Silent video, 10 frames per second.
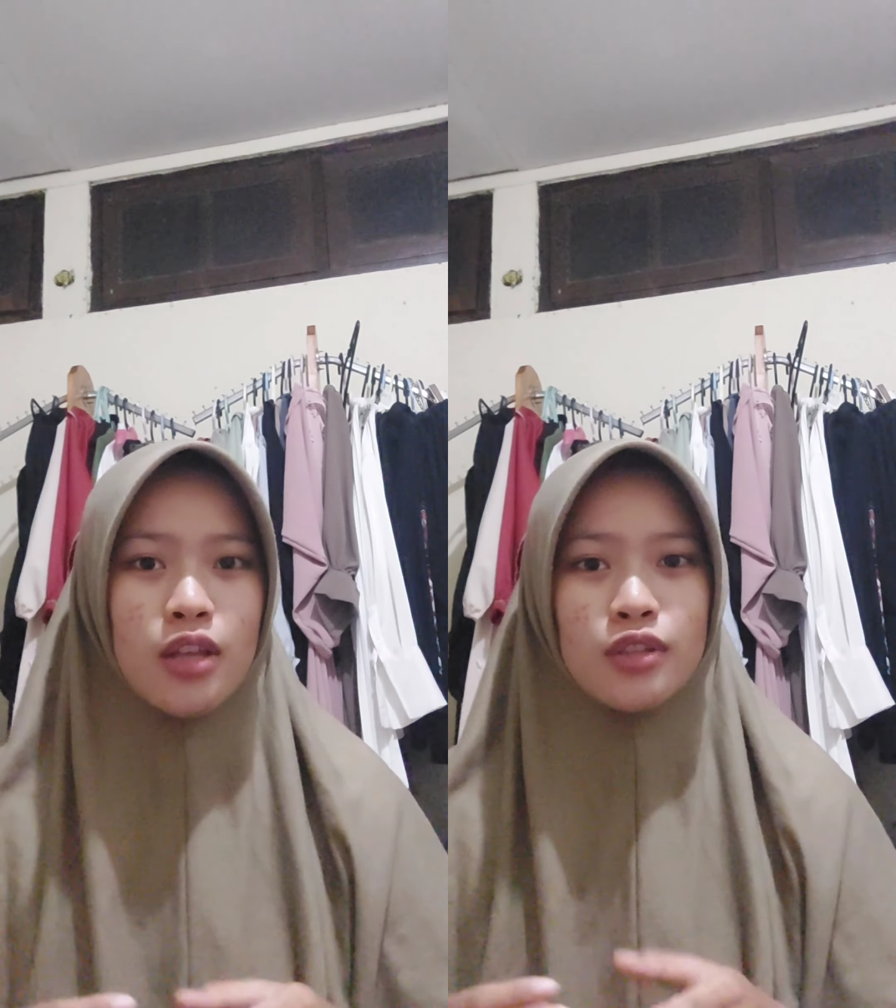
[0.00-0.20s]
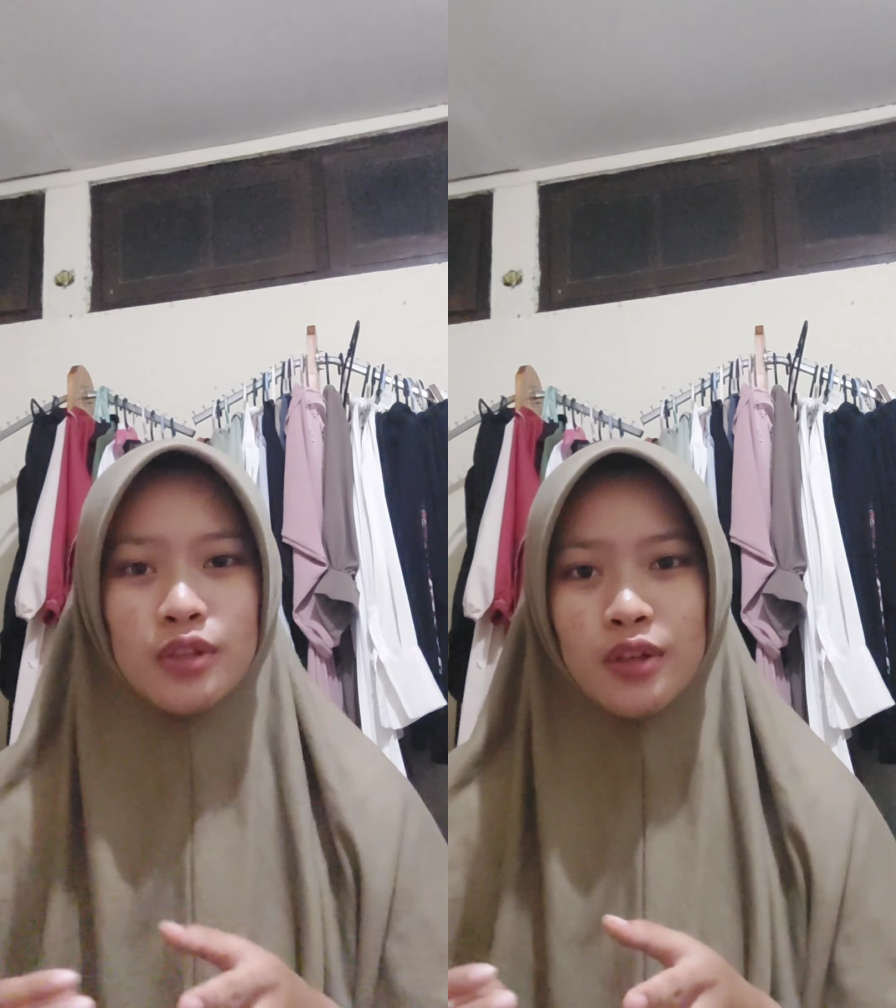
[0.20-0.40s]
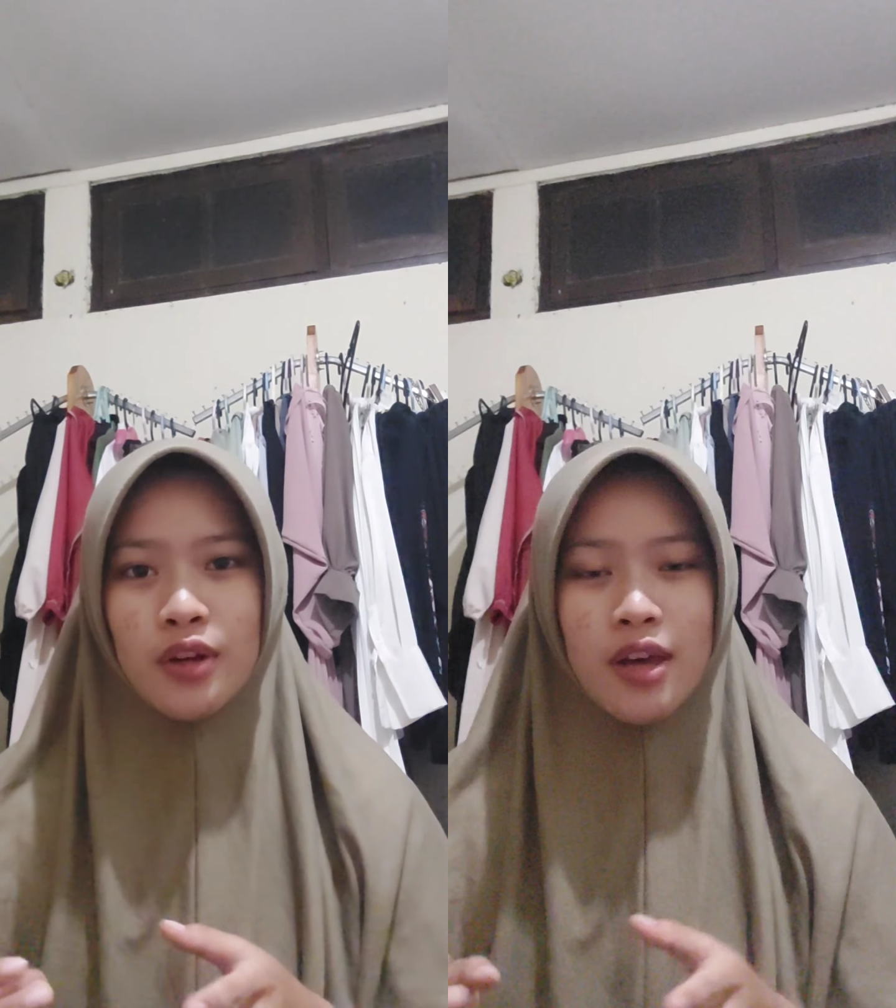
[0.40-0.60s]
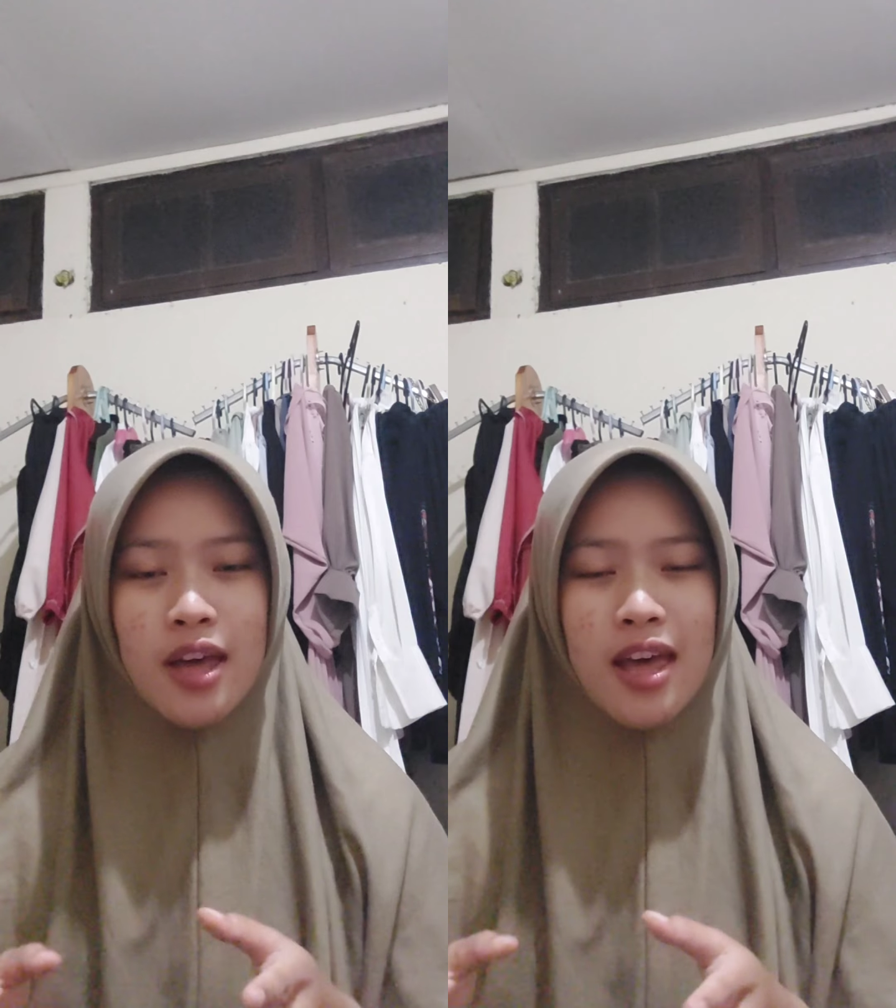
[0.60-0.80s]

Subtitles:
so